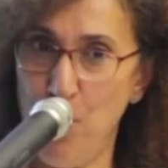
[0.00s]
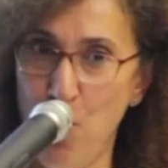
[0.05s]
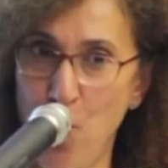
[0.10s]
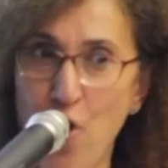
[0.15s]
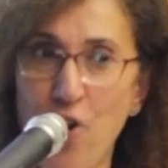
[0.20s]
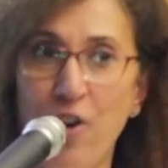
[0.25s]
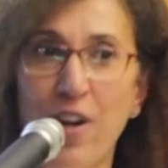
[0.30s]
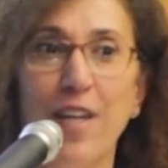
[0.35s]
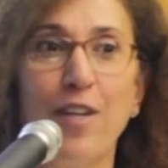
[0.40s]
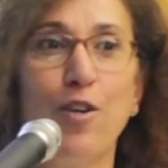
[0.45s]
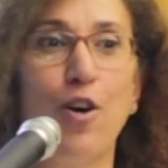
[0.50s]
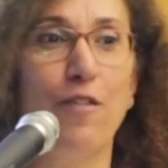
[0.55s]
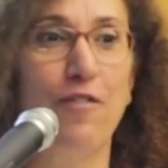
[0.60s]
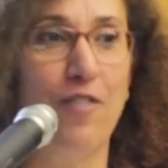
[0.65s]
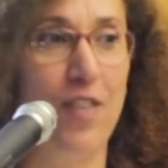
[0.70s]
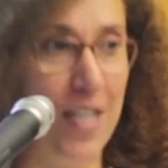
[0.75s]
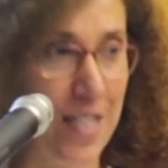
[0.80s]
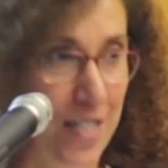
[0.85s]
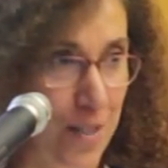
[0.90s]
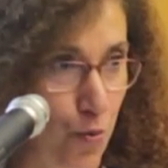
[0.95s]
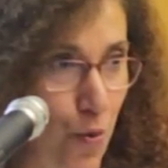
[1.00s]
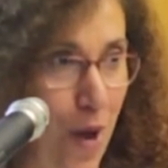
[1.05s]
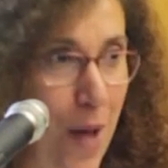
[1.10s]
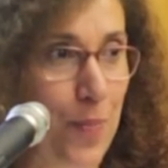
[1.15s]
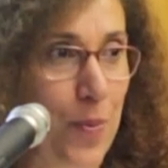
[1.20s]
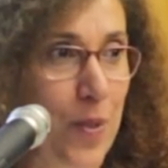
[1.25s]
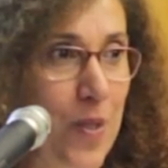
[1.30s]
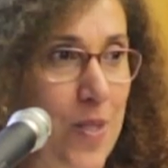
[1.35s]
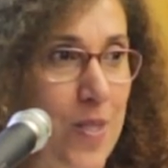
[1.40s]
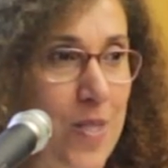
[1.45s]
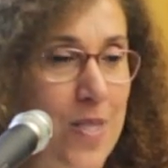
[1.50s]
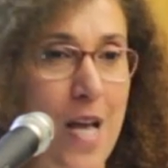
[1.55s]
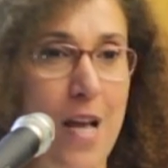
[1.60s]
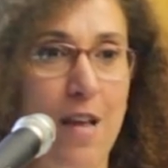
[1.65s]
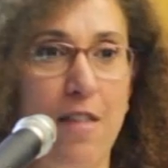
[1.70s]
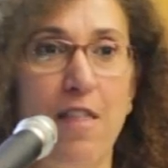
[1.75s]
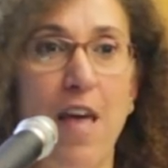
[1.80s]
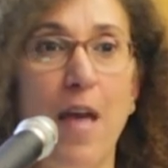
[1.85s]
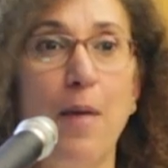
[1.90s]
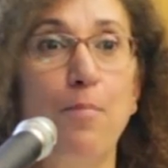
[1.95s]
pouring of these weapons,
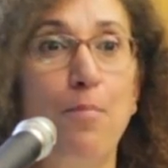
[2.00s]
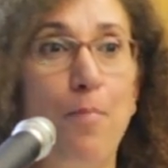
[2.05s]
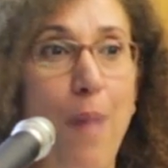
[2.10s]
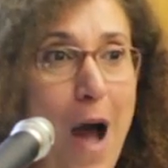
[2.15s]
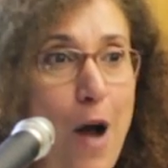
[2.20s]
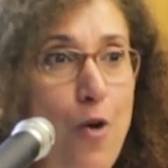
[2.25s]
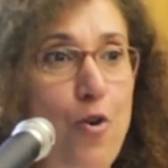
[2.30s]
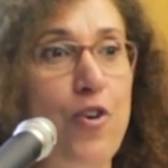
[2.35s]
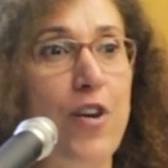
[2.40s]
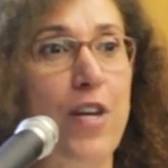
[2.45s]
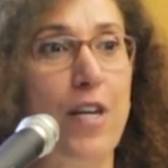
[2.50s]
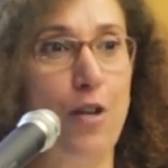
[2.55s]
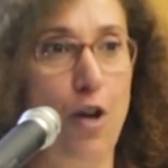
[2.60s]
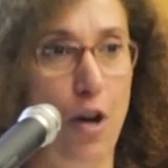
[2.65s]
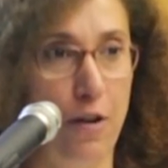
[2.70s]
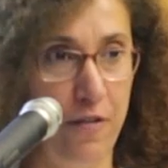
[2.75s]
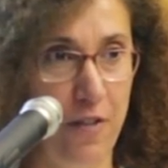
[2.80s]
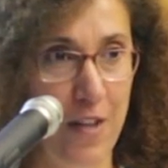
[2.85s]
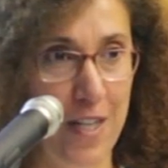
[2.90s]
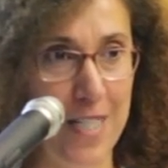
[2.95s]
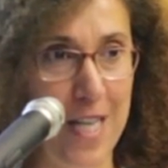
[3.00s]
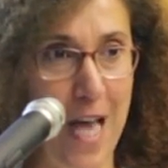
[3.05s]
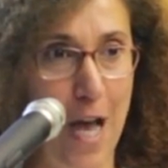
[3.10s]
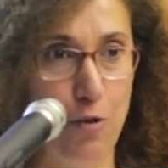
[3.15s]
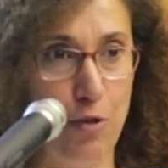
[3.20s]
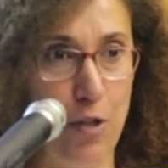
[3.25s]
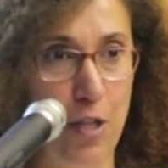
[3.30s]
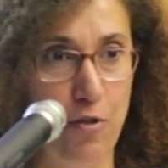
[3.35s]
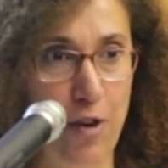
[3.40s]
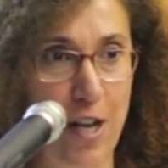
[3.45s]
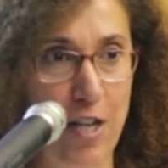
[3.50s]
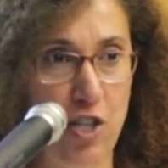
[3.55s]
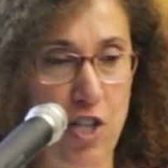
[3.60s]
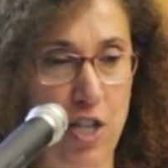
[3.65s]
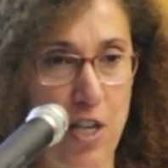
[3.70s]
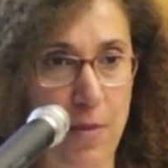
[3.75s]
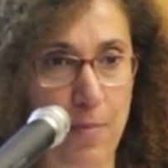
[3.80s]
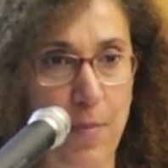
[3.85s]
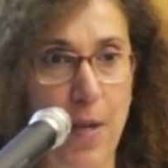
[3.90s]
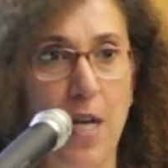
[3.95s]
the empowering of the Saudi
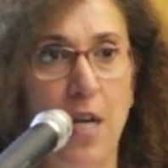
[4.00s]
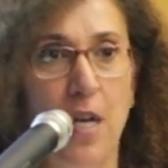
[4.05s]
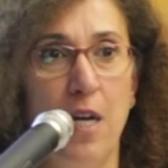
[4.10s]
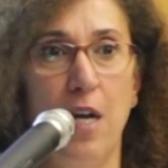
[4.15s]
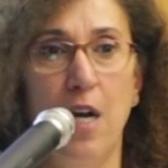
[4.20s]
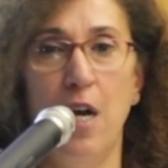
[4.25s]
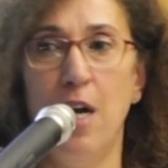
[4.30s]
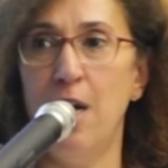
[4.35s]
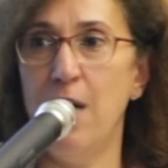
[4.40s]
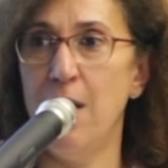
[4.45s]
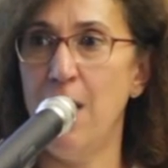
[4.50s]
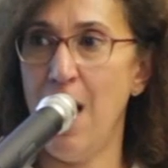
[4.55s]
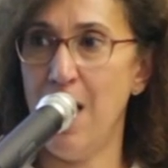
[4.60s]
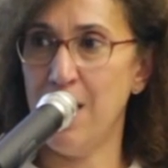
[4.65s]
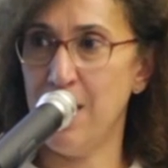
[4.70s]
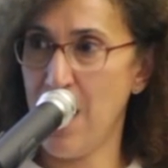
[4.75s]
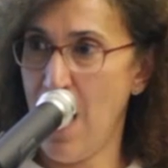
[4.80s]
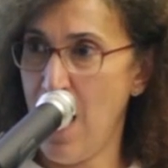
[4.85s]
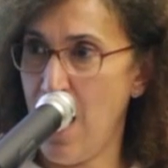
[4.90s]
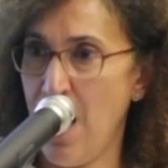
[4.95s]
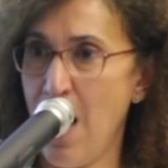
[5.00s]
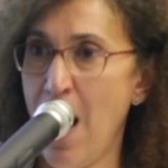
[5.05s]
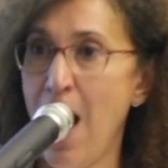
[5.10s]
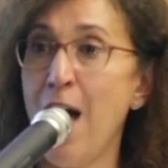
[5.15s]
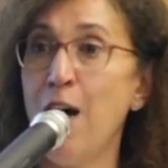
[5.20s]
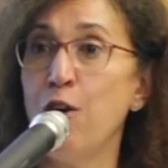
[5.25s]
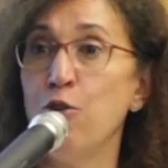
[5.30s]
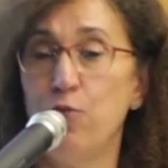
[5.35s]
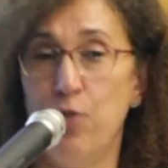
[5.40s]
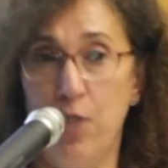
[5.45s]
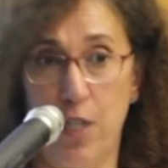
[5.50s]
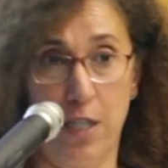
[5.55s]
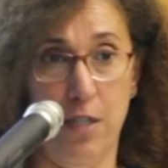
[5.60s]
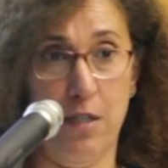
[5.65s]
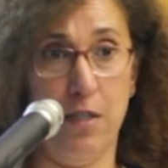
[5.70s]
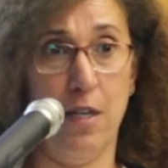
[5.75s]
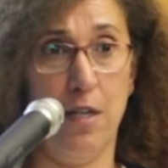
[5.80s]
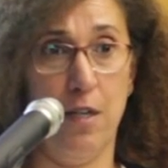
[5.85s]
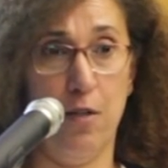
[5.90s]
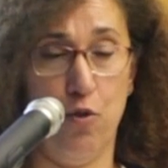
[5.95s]
regime uh, has allowed
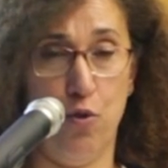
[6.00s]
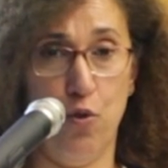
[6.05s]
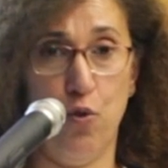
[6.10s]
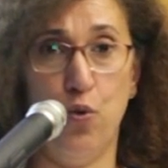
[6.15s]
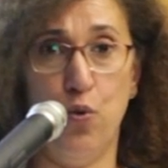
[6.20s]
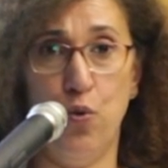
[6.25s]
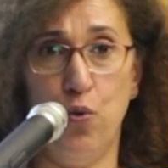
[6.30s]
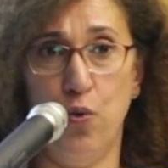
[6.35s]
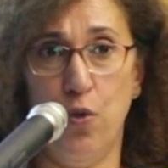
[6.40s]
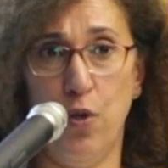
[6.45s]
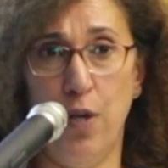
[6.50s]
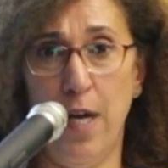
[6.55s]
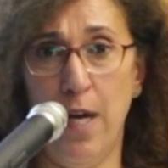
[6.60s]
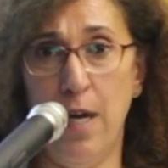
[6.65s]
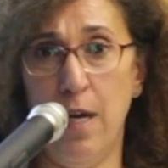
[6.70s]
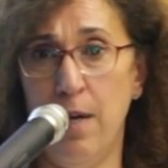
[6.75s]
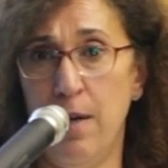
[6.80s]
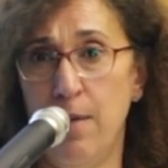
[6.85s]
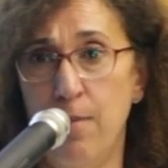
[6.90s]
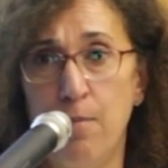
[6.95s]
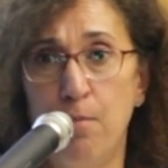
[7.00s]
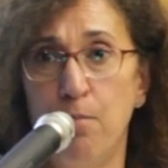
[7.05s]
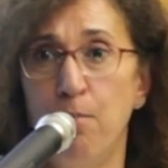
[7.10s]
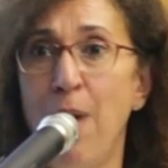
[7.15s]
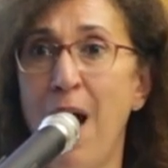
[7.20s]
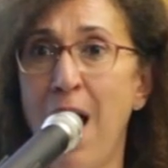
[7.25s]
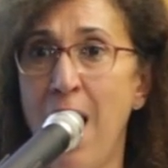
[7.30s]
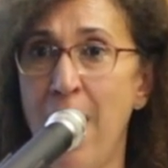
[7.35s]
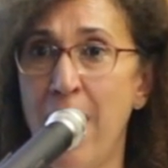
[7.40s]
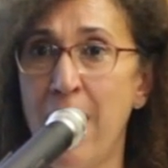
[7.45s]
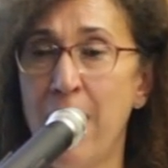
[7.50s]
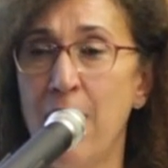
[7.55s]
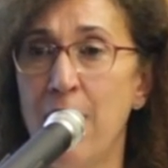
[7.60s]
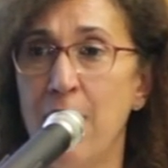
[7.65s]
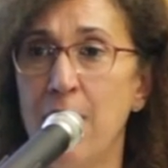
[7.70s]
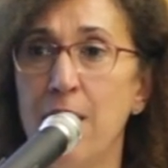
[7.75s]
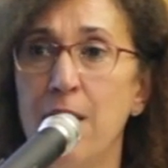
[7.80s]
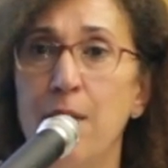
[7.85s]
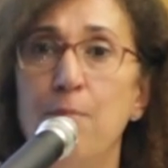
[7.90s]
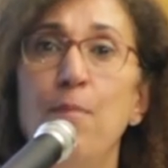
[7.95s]
it to uh, buy
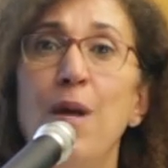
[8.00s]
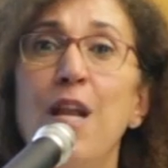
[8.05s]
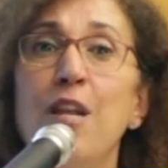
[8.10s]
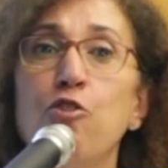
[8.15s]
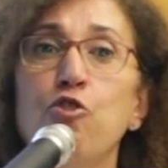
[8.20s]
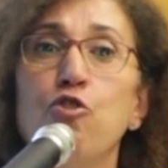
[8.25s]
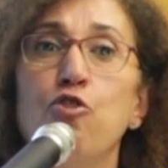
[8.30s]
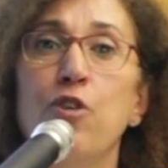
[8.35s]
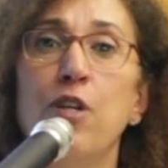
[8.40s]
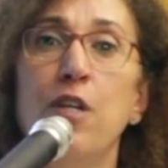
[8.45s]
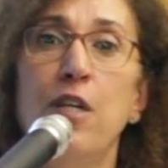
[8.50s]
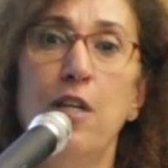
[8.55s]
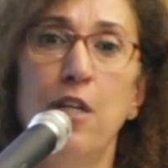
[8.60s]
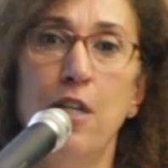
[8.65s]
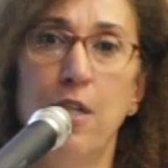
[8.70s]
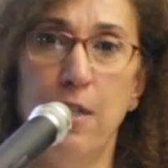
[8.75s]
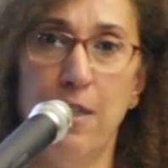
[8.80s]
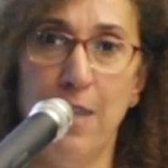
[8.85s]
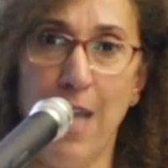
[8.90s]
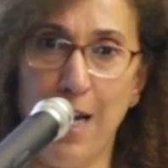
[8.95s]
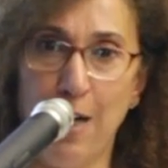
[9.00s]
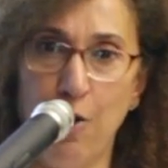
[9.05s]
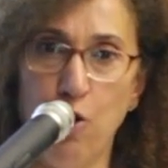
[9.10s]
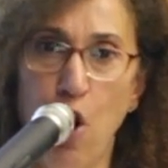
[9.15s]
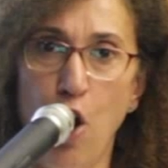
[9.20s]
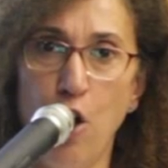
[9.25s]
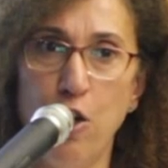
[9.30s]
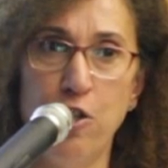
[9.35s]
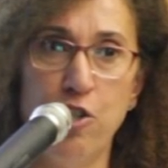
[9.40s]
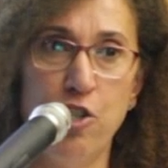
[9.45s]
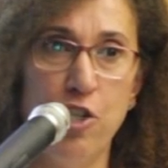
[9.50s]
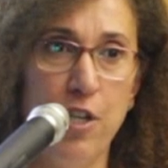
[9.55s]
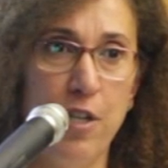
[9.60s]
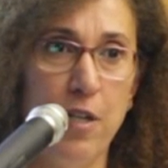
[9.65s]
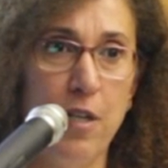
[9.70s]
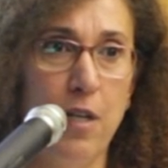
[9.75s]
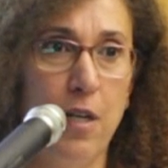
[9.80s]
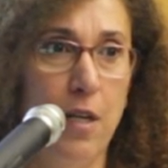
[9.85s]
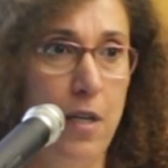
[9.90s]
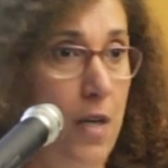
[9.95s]
military
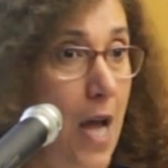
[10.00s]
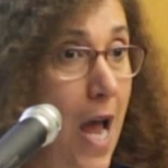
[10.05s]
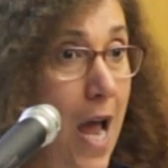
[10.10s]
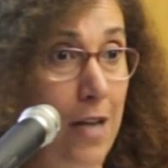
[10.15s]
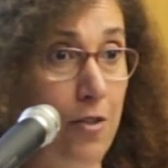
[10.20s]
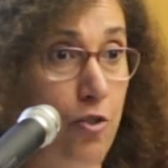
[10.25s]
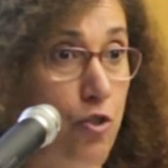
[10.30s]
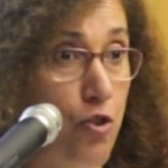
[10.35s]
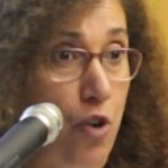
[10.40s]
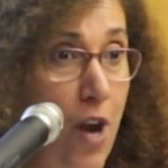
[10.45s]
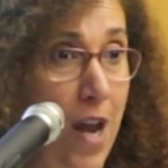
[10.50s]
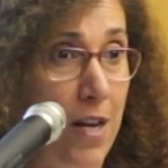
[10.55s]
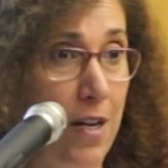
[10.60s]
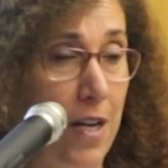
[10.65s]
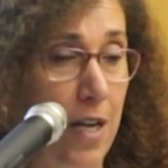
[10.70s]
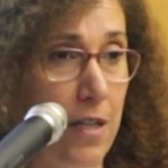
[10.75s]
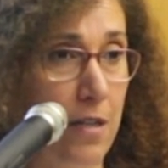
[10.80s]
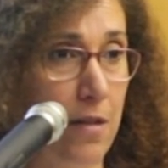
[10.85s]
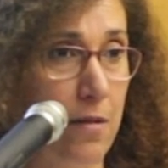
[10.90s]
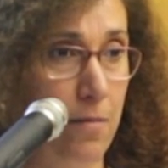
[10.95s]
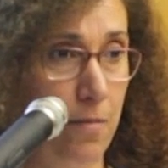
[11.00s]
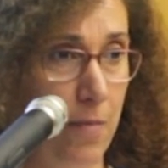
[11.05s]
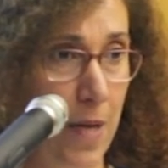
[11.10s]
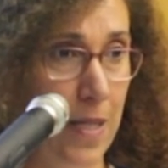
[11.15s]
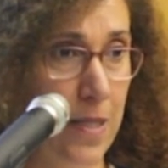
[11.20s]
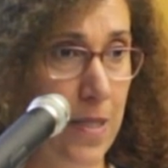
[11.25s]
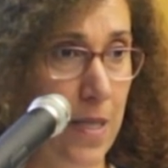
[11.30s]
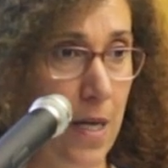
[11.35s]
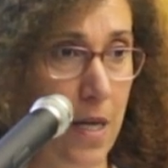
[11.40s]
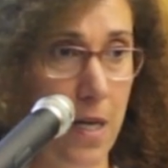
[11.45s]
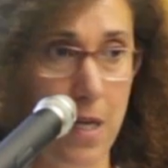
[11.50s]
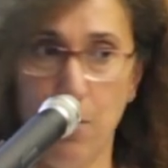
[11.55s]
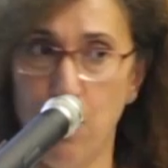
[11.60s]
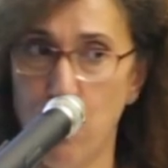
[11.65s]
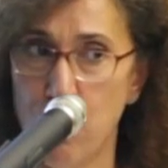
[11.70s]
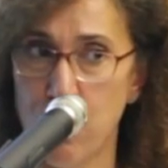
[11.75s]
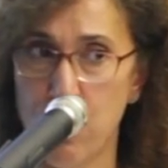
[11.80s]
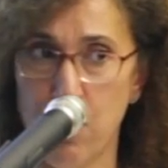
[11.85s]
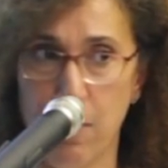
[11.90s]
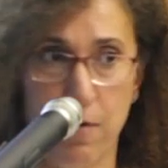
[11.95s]
technology and training, basically.
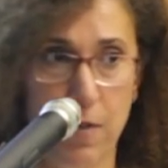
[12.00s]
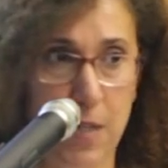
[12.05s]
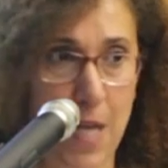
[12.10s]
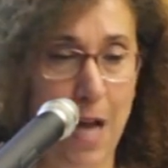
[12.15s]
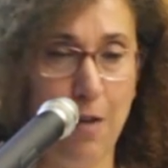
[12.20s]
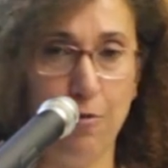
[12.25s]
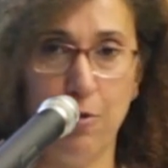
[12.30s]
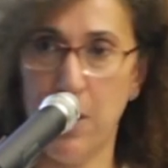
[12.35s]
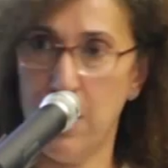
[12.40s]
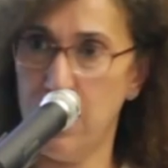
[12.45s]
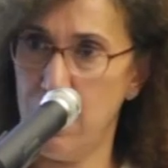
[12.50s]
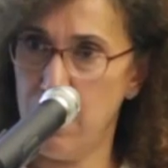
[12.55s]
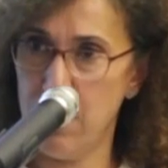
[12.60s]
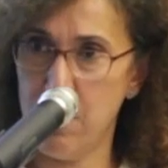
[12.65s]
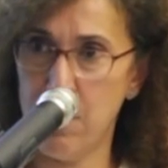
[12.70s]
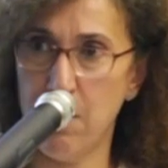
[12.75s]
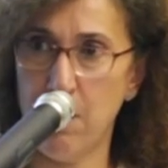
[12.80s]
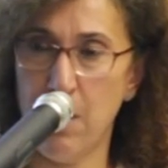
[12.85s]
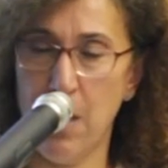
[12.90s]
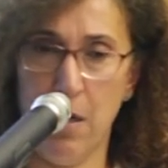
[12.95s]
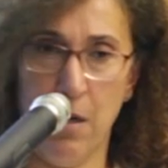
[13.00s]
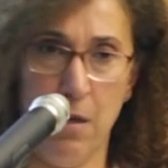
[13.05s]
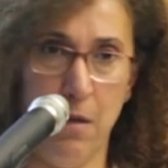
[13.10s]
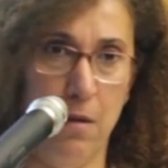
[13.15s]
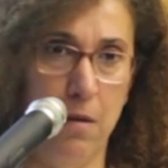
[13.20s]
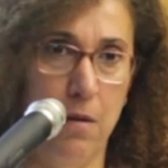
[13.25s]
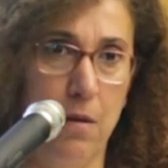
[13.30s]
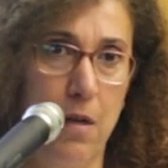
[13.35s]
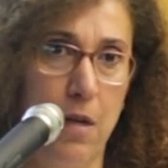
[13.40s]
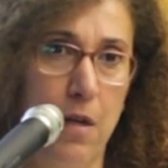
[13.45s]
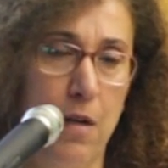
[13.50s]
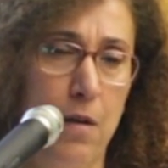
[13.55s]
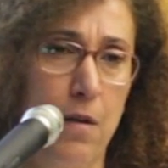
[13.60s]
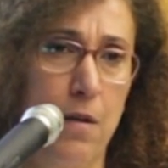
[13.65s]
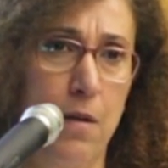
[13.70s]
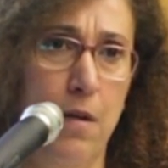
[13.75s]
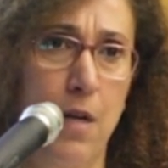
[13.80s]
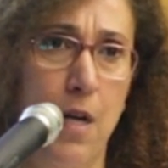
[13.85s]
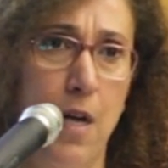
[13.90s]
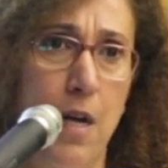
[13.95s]
Most of Saudi's uh,
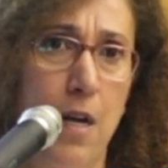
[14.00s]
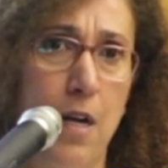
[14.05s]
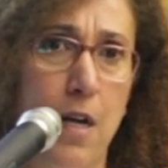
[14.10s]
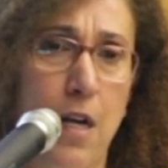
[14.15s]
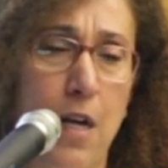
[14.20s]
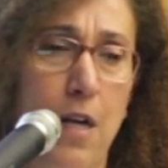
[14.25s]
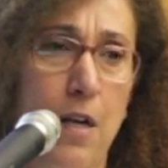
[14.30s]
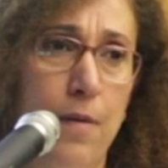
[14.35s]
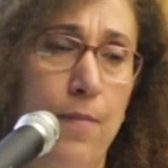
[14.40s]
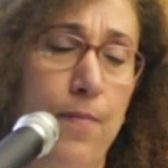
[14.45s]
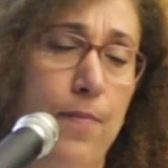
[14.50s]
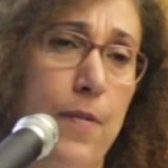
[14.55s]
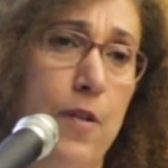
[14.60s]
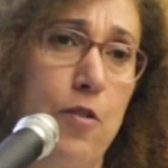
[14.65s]
uh, uh